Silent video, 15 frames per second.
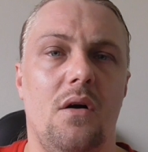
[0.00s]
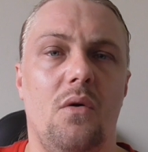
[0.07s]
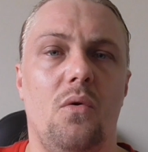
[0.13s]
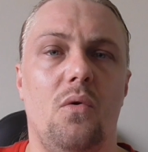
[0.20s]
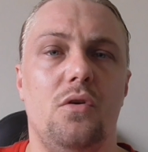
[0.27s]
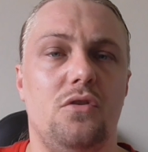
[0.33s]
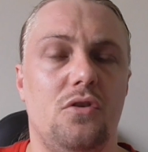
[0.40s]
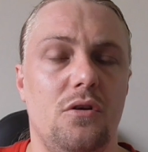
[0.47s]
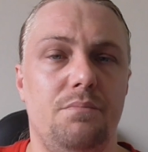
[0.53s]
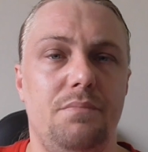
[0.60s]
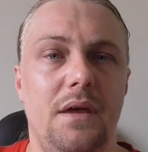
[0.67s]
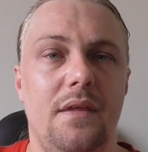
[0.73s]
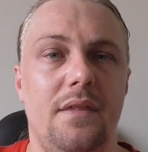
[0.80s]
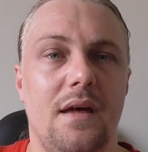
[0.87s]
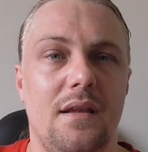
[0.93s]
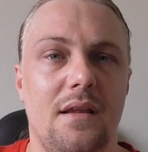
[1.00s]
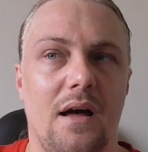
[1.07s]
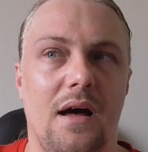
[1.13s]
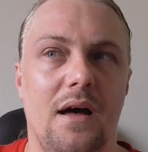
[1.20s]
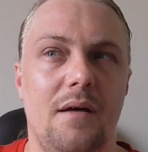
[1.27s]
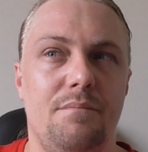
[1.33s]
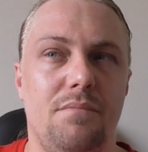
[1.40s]
or it could be that
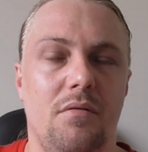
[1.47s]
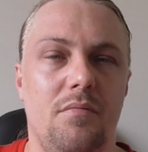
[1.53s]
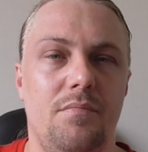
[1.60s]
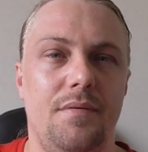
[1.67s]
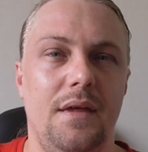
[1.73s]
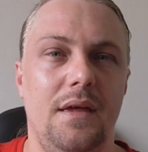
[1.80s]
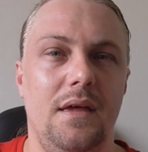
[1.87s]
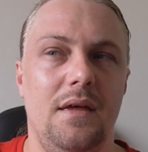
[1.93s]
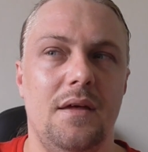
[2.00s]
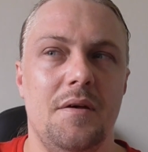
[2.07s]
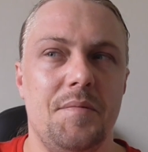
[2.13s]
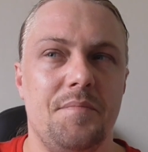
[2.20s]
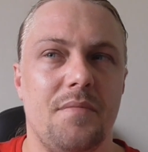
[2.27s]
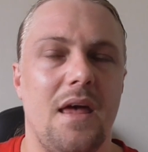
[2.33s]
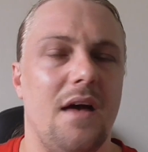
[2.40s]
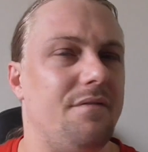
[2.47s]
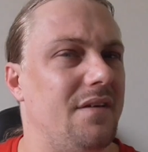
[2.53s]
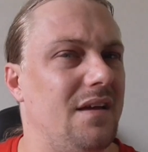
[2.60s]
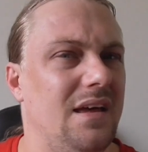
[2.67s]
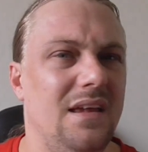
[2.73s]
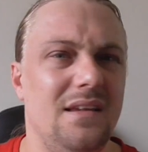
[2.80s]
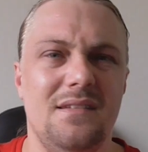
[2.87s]
I probably have
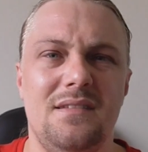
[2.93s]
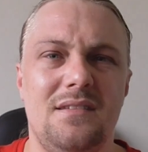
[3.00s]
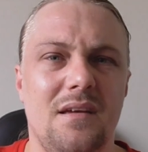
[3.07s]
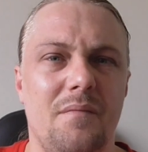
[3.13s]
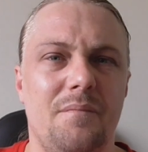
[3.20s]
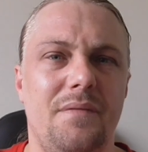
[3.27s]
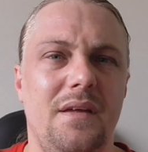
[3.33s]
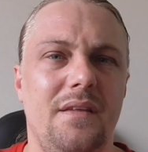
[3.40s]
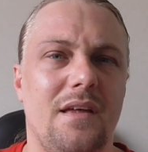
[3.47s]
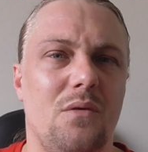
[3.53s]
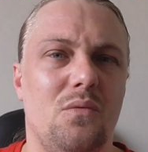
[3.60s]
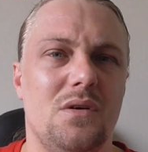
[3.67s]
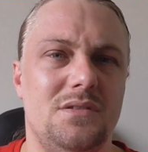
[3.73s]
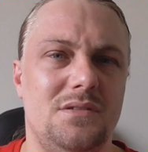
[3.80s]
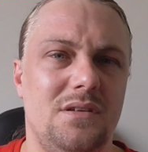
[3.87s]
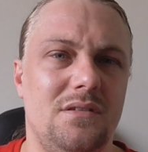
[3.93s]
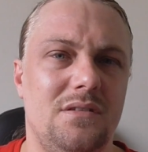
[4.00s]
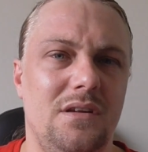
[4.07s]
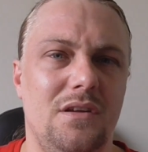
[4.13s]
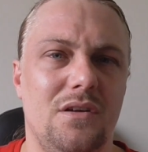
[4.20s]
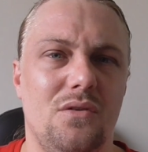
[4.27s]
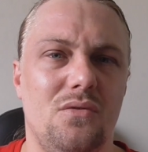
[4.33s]
eaten something that wasn't,
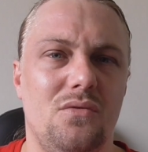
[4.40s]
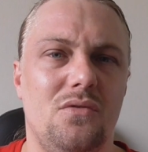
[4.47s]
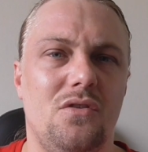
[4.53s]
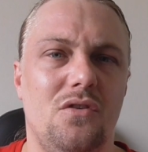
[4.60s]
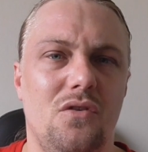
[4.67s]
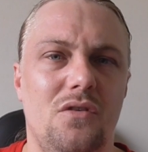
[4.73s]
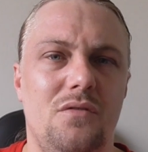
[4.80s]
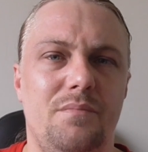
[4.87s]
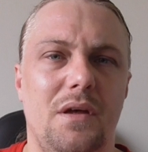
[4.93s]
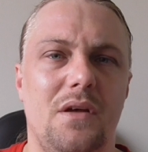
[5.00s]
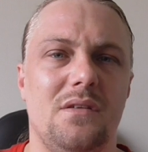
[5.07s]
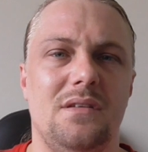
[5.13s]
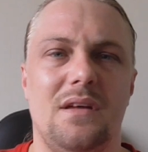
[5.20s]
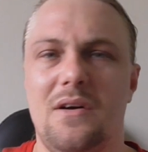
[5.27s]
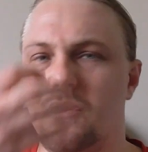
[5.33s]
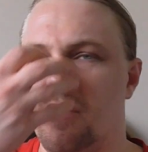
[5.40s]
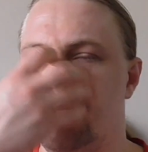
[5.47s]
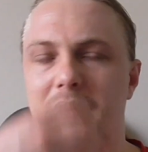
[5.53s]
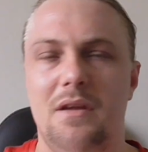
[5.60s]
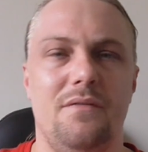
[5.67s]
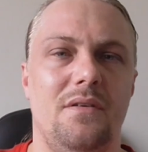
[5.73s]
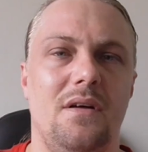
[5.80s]
good, because I got a
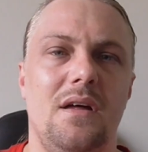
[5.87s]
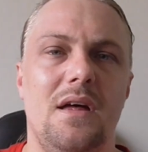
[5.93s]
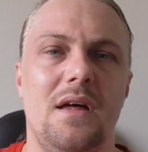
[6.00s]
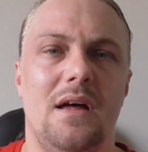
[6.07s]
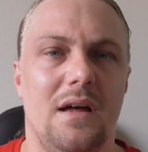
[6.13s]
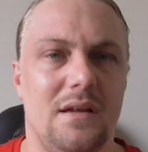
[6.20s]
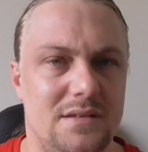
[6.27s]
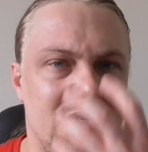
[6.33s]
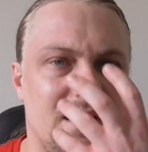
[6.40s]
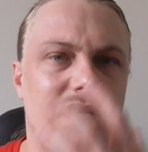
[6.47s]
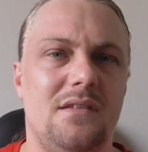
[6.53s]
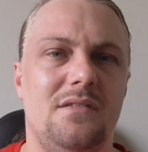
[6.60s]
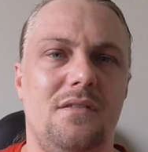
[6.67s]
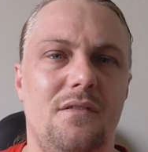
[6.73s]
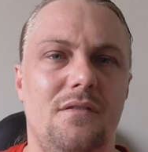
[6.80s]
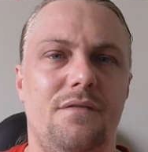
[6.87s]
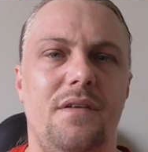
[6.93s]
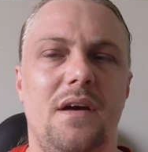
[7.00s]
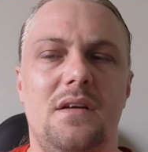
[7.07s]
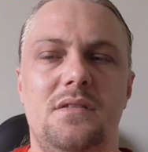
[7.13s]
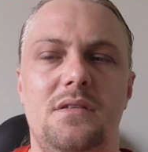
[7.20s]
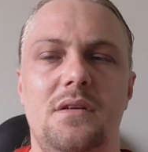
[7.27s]
bit of a sinus
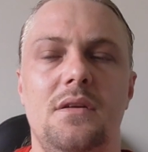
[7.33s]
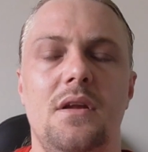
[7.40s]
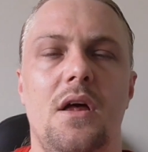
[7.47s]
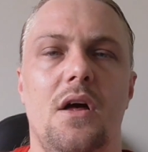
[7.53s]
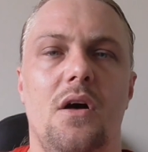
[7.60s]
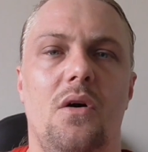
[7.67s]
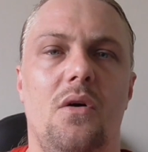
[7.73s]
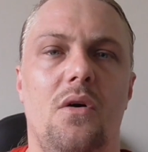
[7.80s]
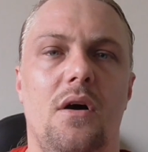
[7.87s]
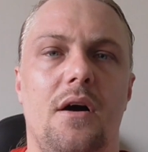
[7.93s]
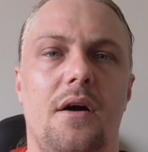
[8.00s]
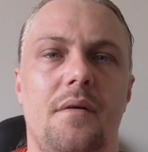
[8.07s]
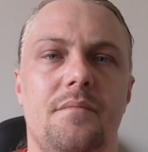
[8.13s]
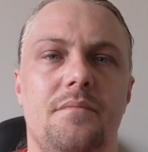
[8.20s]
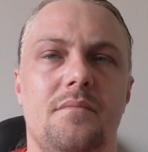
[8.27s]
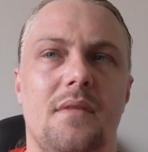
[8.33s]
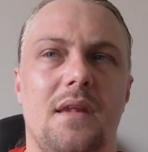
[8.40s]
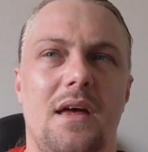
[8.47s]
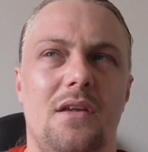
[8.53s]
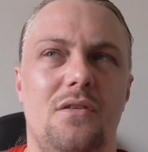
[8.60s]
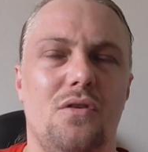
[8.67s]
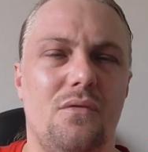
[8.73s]
infection,
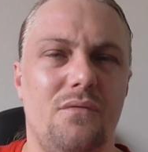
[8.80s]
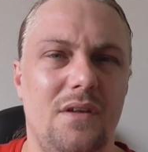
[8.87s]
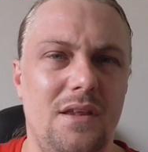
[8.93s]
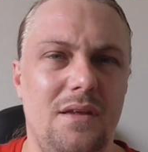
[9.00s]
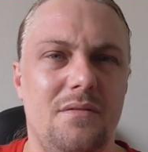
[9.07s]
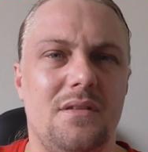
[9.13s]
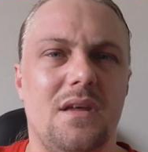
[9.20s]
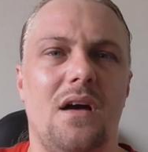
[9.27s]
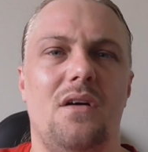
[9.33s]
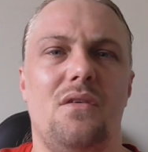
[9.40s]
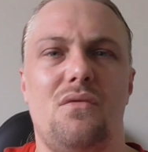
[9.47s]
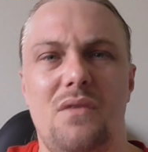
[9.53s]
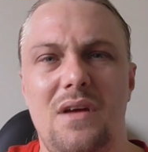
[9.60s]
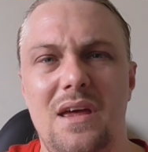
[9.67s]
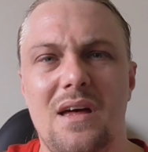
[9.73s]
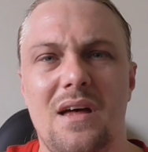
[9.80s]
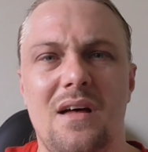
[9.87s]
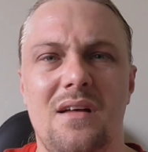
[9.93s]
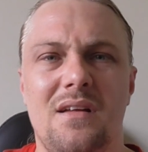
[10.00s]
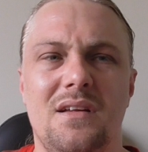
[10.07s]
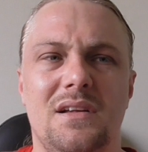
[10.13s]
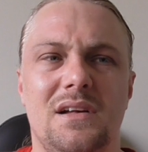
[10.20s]
and not really
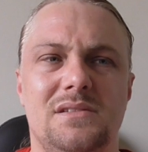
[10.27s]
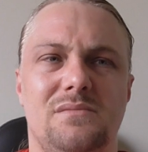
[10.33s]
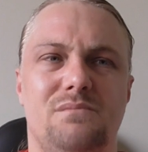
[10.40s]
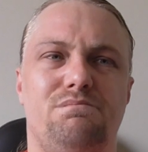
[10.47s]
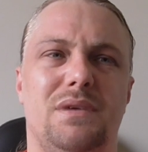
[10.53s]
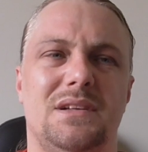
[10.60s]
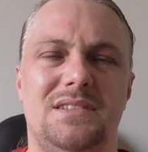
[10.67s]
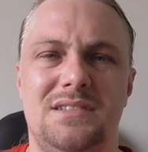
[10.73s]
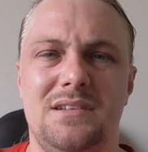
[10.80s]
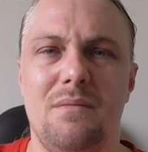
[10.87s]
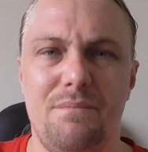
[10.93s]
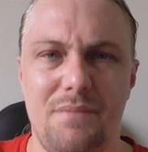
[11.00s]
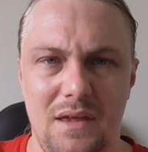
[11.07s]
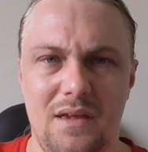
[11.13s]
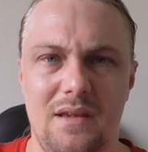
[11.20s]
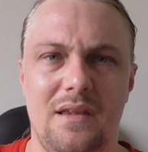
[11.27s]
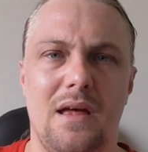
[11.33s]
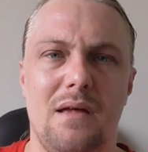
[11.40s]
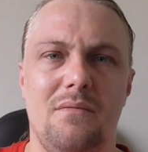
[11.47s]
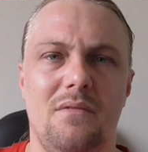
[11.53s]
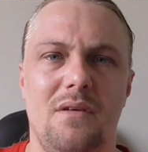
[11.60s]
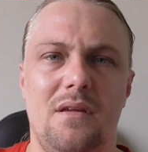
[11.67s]
diarrhea, but something in
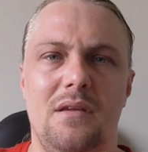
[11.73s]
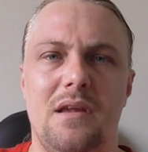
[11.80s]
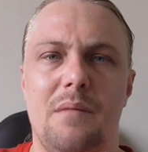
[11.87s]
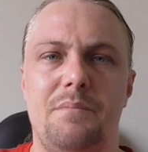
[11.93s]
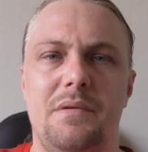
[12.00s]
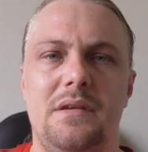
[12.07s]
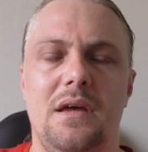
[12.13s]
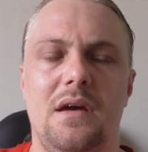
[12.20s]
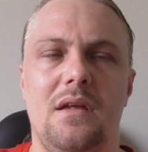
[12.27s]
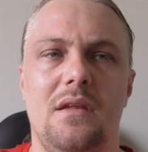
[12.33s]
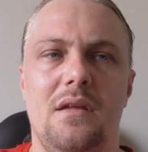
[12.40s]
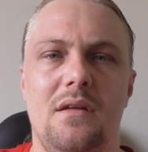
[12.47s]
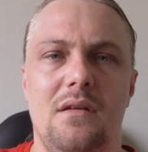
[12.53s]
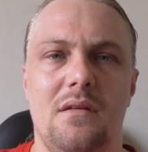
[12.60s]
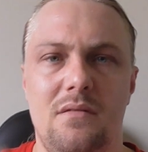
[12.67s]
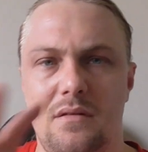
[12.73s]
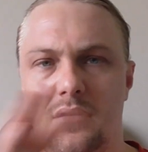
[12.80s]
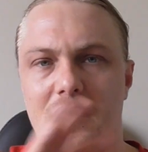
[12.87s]
that particular